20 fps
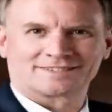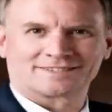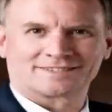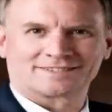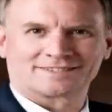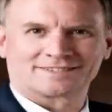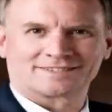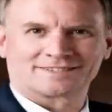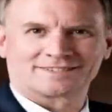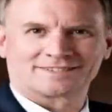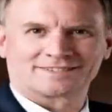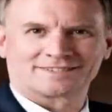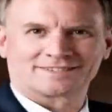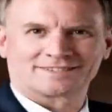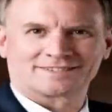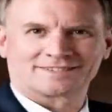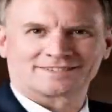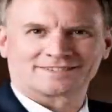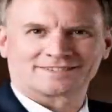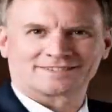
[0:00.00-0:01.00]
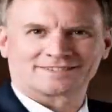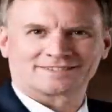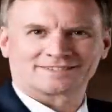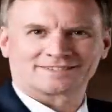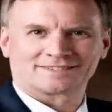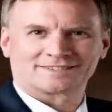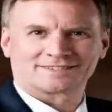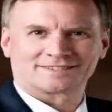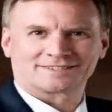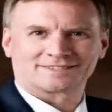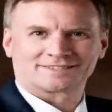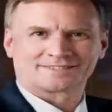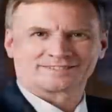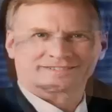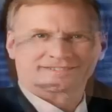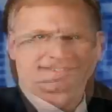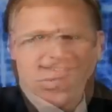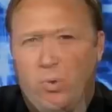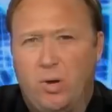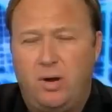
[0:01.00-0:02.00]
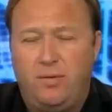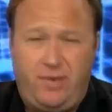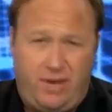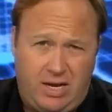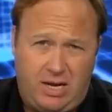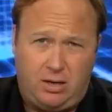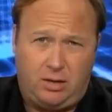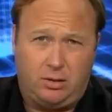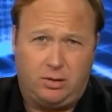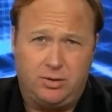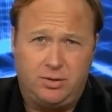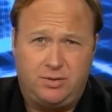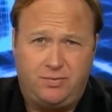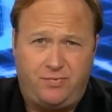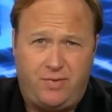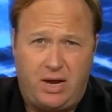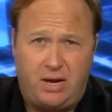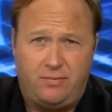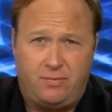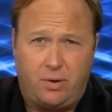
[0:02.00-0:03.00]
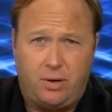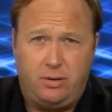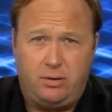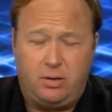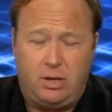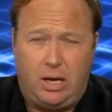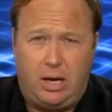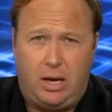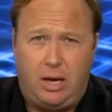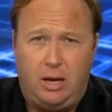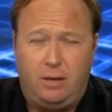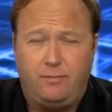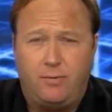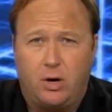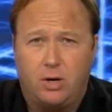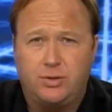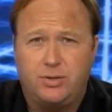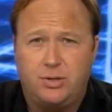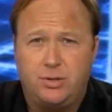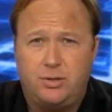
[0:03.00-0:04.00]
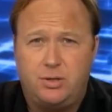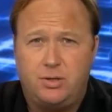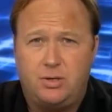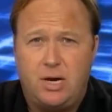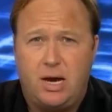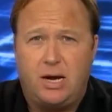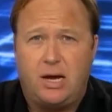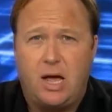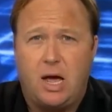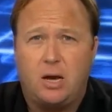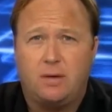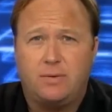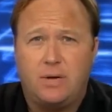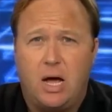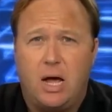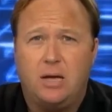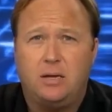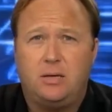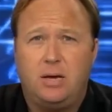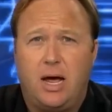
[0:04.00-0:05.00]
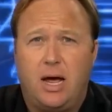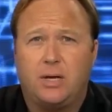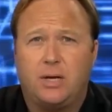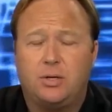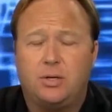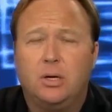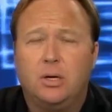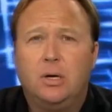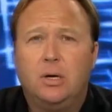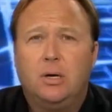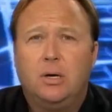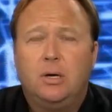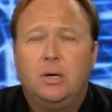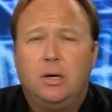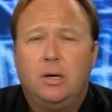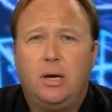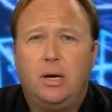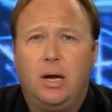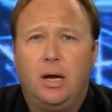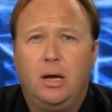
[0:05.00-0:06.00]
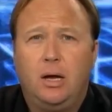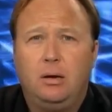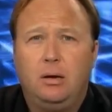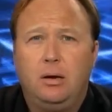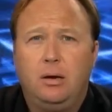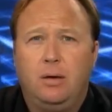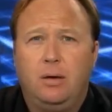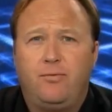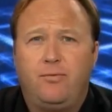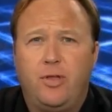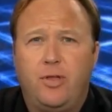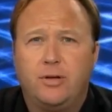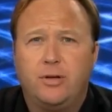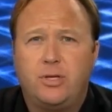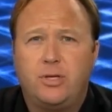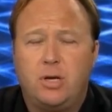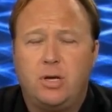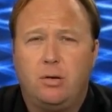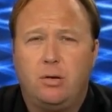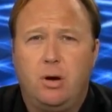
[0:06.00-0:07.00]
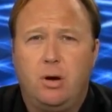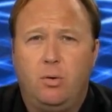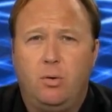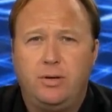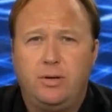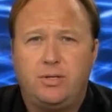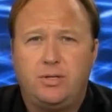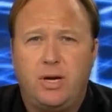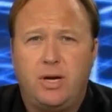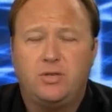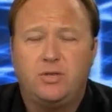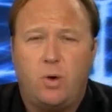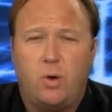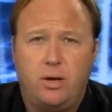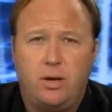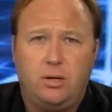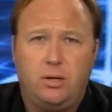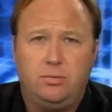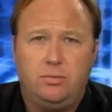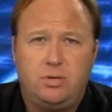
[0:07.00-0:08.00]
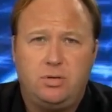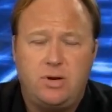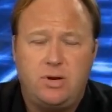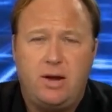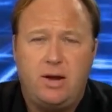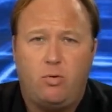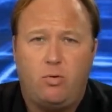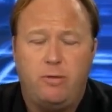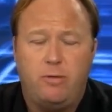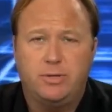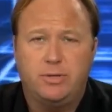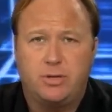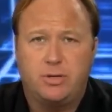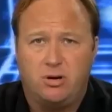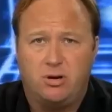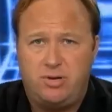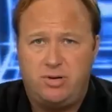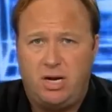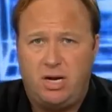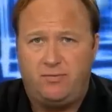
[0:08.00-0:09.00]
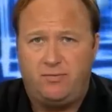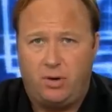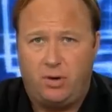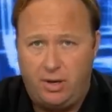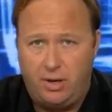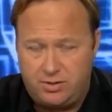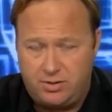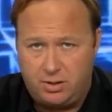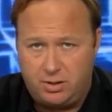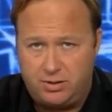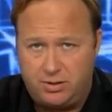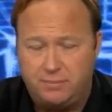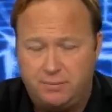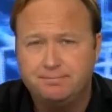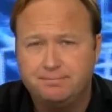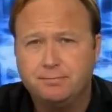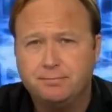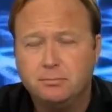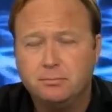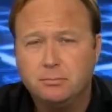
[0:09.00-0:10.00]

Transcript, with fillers: For folks that don't know, eh, it was one of Hitler's favorite uh, verses to take out of context. And uh, for those that don't know what it says, why don't you state Romans 13 for listeners?